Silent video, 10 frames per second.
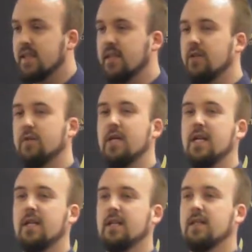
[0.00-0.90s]
I know
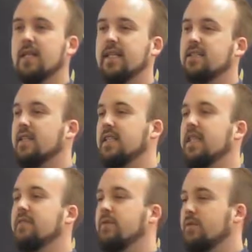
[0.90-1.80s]
they start to
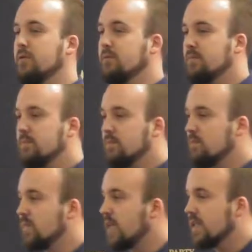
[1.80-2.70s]
give you
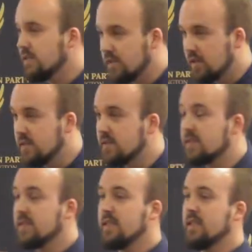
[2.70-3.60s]
their concerns.
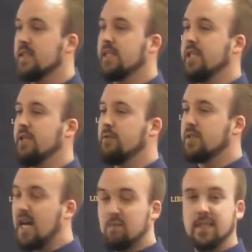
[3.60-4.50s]
You
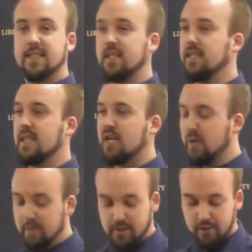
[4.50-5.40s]
stop listening. A lot of
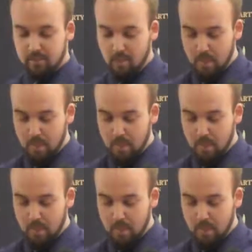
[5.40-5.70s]
people do.